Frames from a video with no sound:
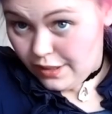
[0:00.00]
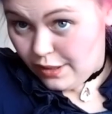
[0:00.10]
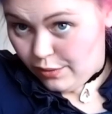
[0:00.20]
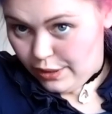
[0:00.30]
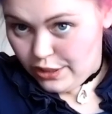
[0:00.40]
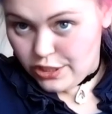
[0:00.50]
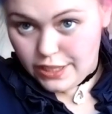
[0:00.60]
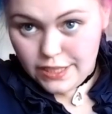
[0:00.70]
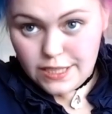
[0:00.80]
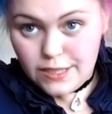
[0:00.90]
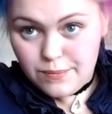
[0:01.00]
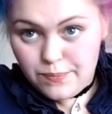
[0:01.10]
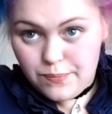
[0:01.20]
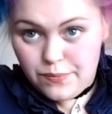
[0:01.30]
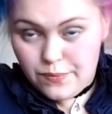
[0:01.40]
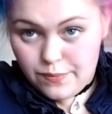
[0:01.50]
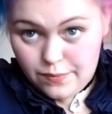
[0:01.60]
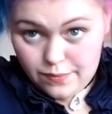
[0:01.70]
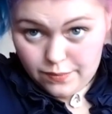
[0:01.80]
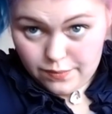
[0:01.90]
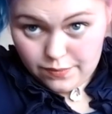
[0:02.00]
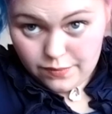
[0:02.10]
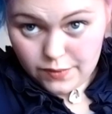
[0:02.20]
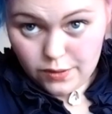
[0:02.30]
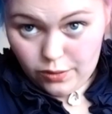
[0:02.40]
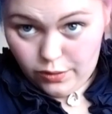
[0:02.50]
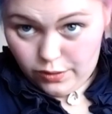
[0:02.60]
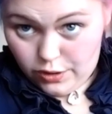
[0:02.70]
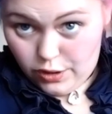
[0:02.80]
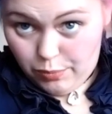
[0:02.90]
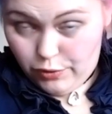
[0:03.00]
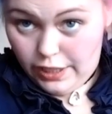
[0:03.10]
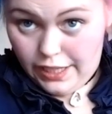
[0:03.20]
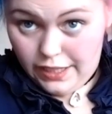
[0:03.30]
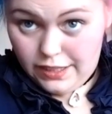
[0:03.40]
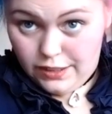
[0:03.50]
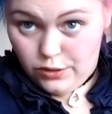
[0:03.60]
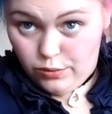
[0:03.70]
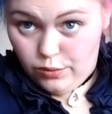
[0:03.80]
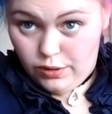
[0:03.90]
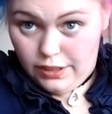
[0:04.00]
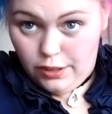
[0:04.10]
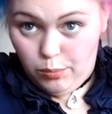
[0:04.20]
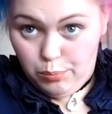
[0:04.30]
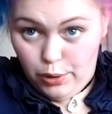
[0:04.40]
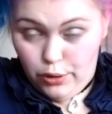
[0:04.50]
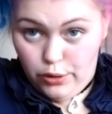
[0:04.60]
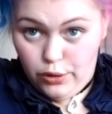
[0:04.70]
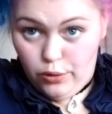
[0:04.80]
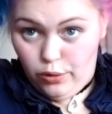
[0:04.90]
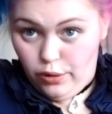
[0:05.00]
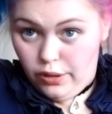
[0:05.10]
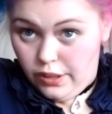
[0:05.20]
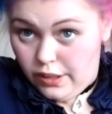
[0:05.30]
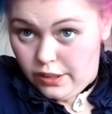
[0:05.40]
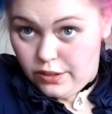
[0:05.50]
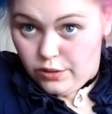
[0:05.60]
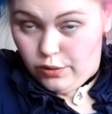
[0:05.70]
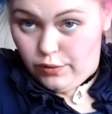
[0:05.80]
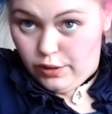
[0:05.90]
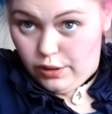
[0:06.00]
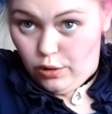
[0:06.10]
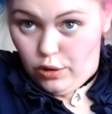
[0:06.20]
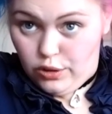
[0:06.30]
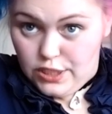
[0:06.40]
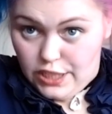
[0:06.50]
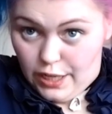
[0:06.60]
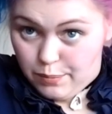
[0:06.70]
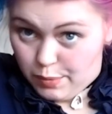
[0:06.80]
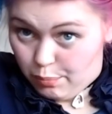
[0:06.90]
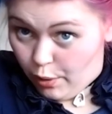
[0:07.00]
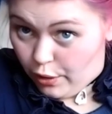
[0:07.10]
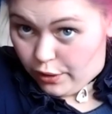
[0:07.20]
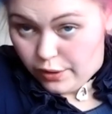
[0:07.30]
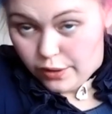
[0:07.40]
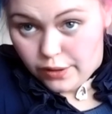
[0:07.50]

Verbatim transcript: arrange this on the top of your head into a little bun, or sort of a long shaped bun,